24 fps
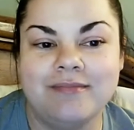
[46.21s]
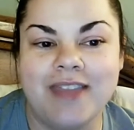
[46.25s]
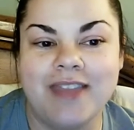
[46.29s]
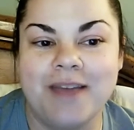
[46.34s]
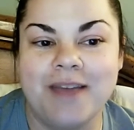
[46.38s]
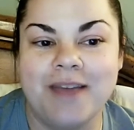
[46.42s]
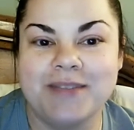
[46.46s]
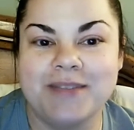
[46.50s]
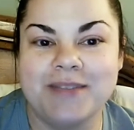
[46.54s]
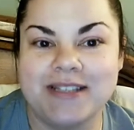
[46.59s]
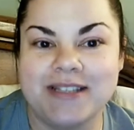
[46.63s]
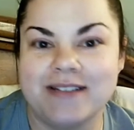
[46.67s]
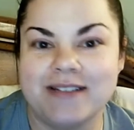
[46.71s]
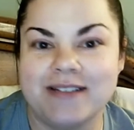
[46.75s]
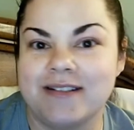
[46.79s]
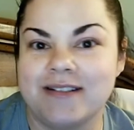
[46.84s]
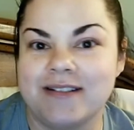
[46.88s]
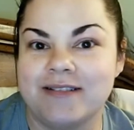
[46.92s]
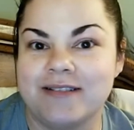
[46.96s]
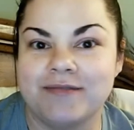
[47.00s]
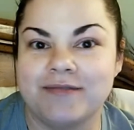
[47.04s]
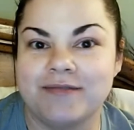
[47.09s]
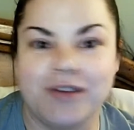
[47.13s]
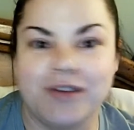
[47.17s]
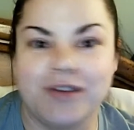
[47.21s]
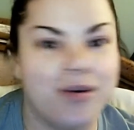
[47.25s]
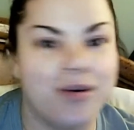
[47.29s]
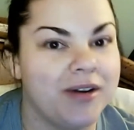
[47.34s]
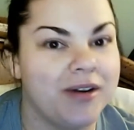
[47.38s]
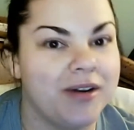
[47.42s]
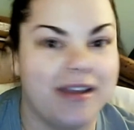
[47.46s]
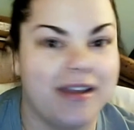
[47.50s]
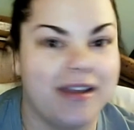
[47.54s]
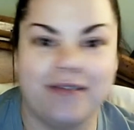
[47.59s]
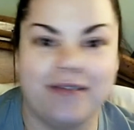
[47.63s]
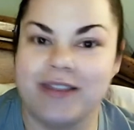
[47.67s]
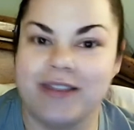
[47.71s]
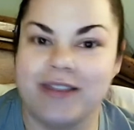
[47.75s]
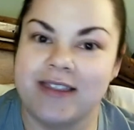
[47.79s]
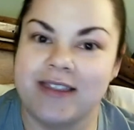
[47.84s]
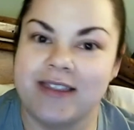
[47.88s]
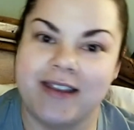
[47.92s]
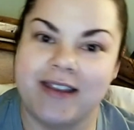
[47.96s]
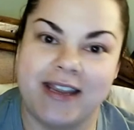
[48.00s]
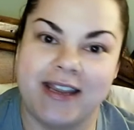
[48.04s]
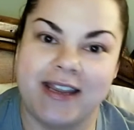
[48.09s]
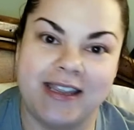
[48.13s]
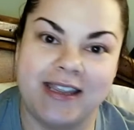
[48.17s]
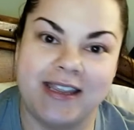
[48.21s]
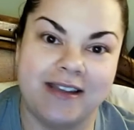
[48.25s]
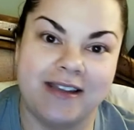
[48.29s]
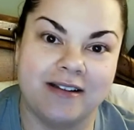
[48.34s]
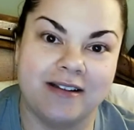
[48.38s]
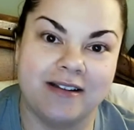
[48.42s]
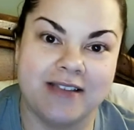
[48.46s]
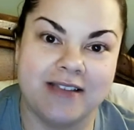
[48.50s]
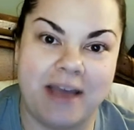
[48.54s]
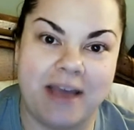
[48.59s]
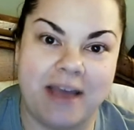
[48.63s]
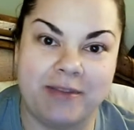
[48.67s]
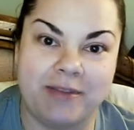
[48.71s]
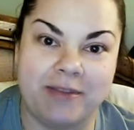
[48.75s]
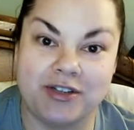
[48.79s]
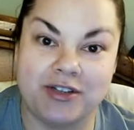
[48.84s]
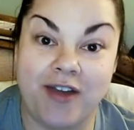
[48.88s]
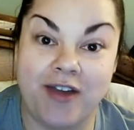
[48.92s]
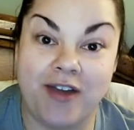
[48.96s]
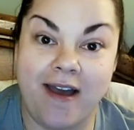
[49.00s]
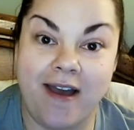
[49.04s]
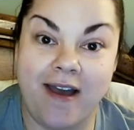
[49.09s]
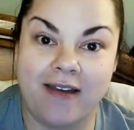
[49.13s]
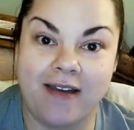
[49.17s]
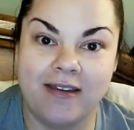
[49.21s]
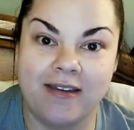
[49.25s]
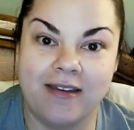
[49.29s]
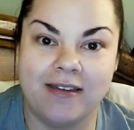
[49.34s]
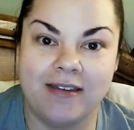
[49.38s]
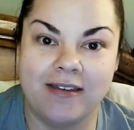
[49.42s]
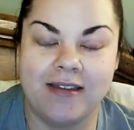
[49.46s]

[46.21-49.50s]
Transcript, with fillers: I'm still recording everything that I eat on Tap and Track,